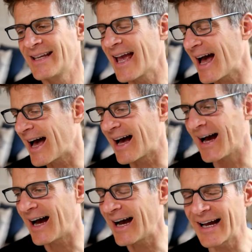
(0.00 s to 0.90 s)
Yeah,
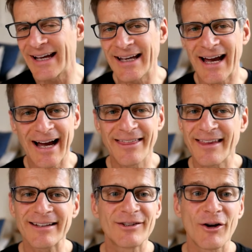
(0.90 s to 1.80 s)
I, I
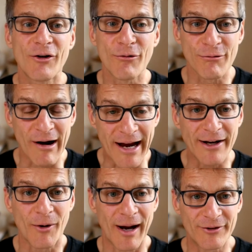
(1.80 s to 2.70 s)
think it's a great
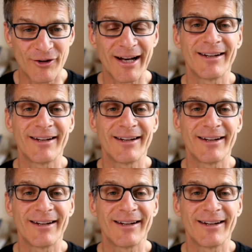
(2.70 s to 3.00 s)
question.